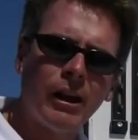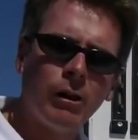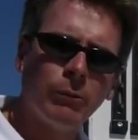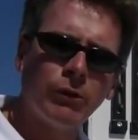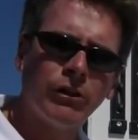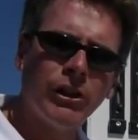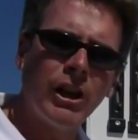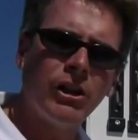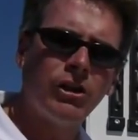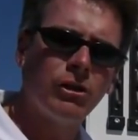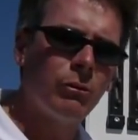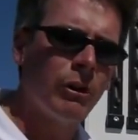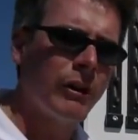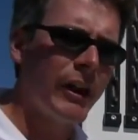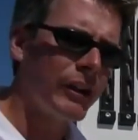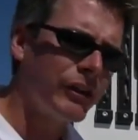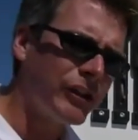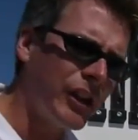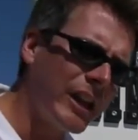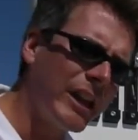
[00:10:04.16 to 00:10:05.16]
helm station,
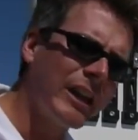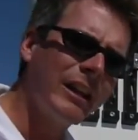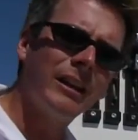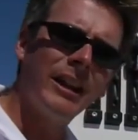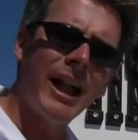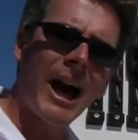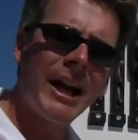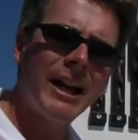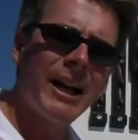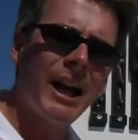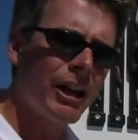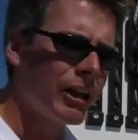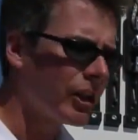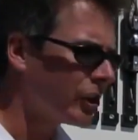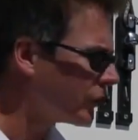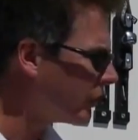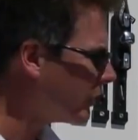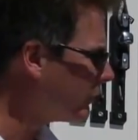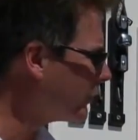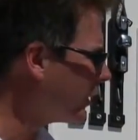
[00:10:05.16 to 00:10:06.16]
without taking a line out of the
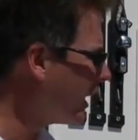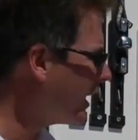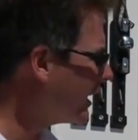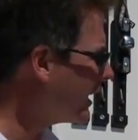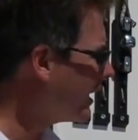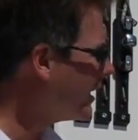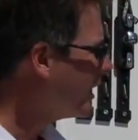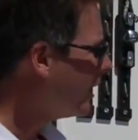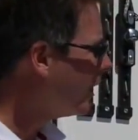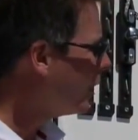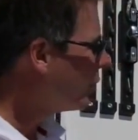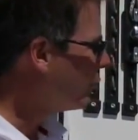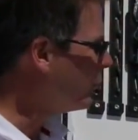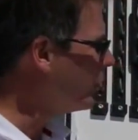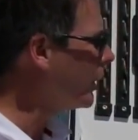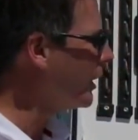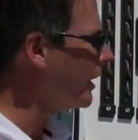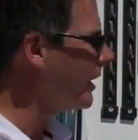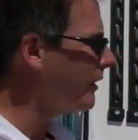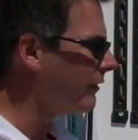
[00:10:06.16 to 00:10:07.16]
self-tailing.
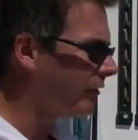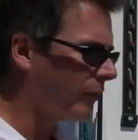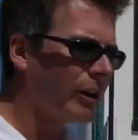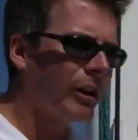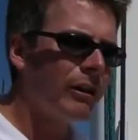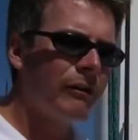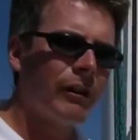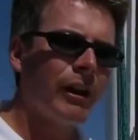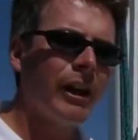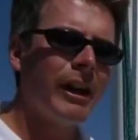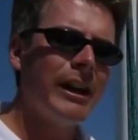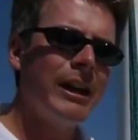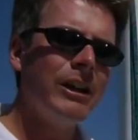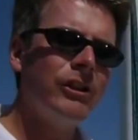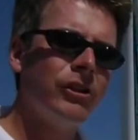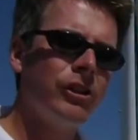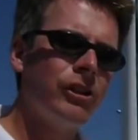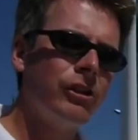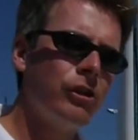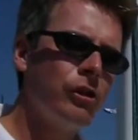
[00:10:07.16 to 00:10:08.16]
Really a very, very
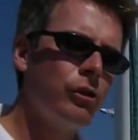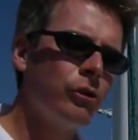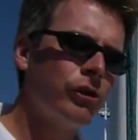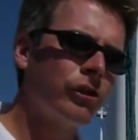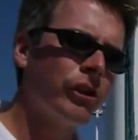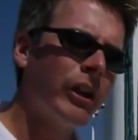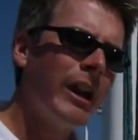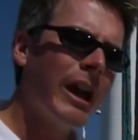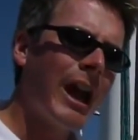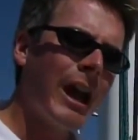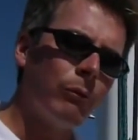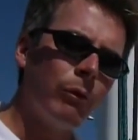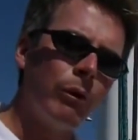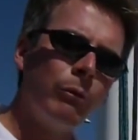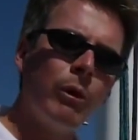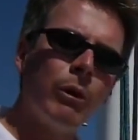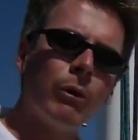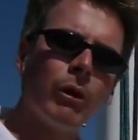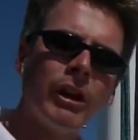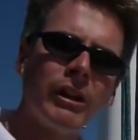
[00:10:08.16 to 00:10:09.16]
easy use. And when
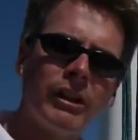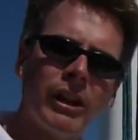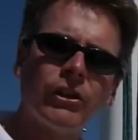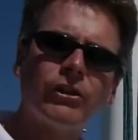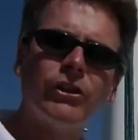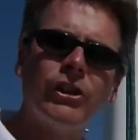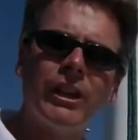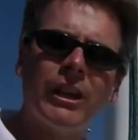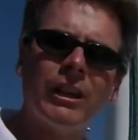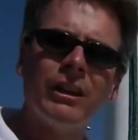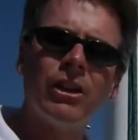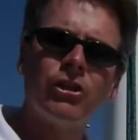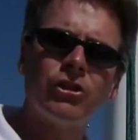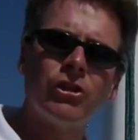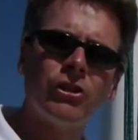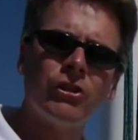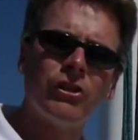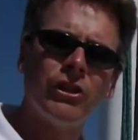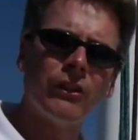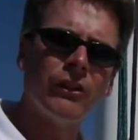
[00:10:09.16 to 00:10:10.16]
we were in gusty
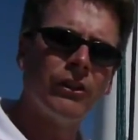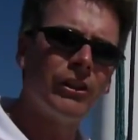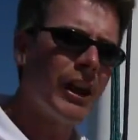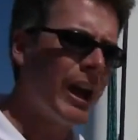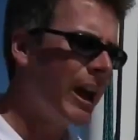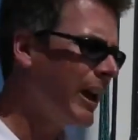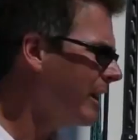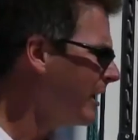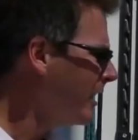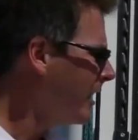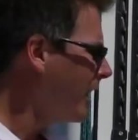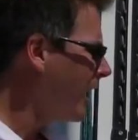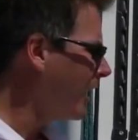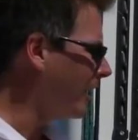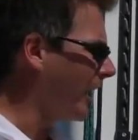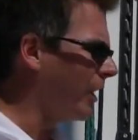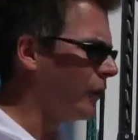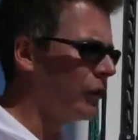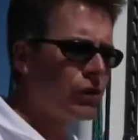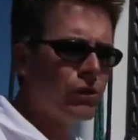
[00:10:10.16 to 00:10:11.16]
conditions the other day,
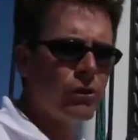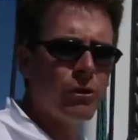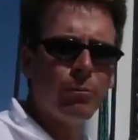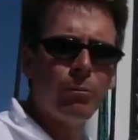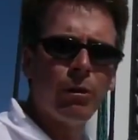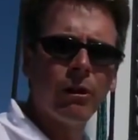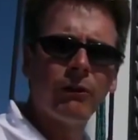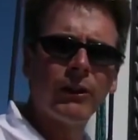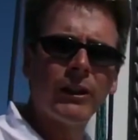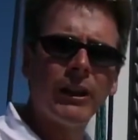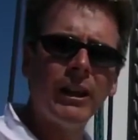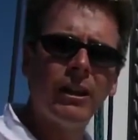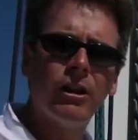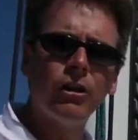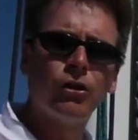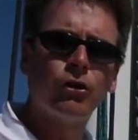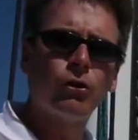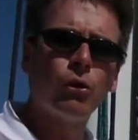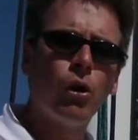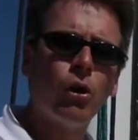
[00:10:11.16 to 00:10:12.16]
allows you to perfectly
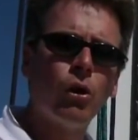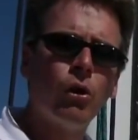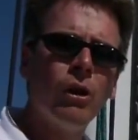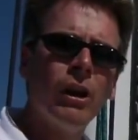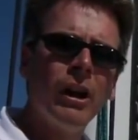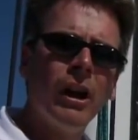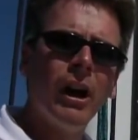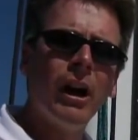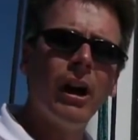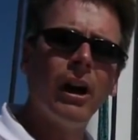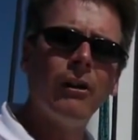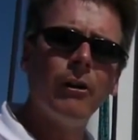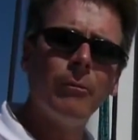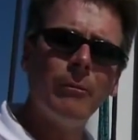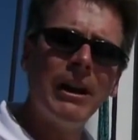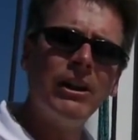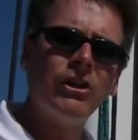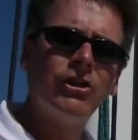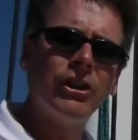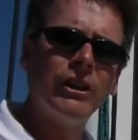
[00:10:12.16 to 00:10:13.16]
control the
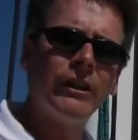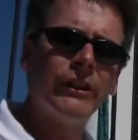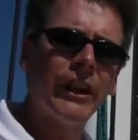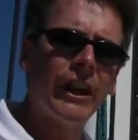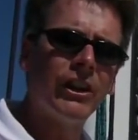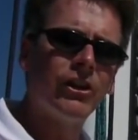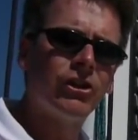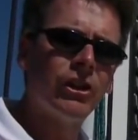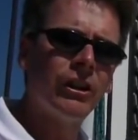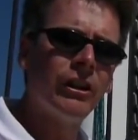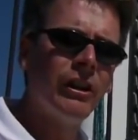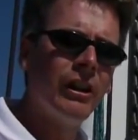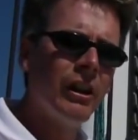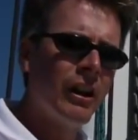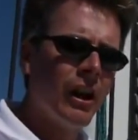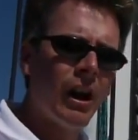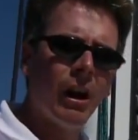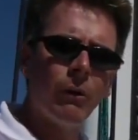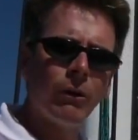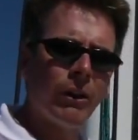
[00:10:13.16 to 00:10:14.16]
main sheet tension
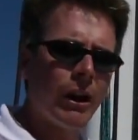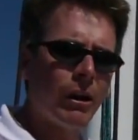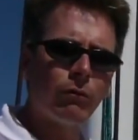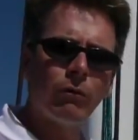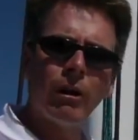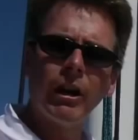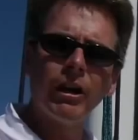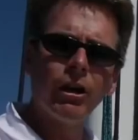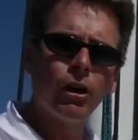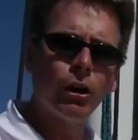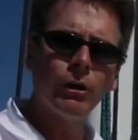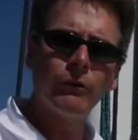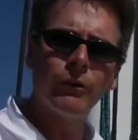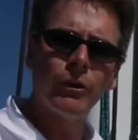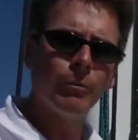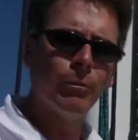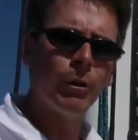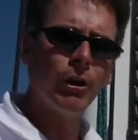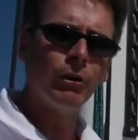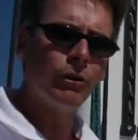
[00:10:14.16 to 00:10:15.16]
without running all over
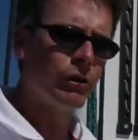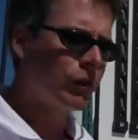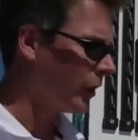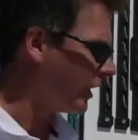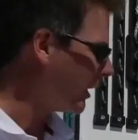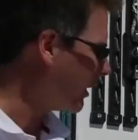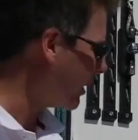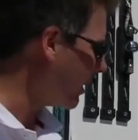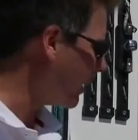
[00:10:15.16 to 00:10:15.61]
the boat, and